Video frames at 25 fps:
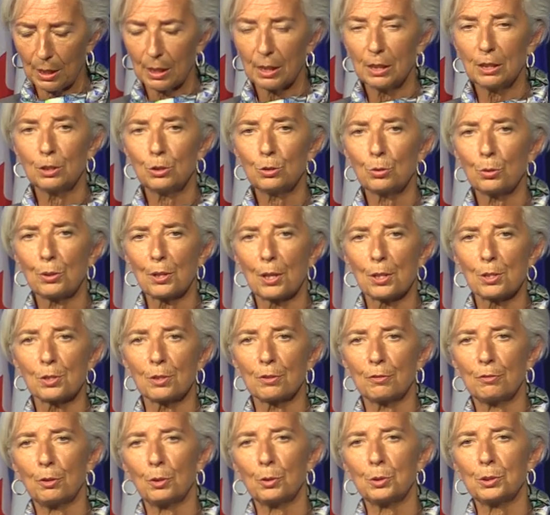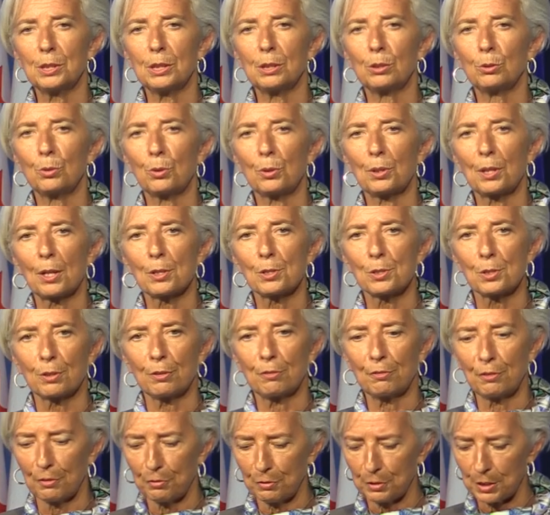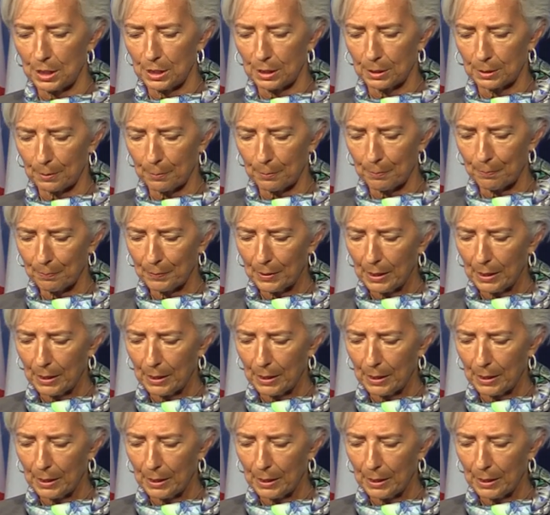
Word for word: in 2014-2015.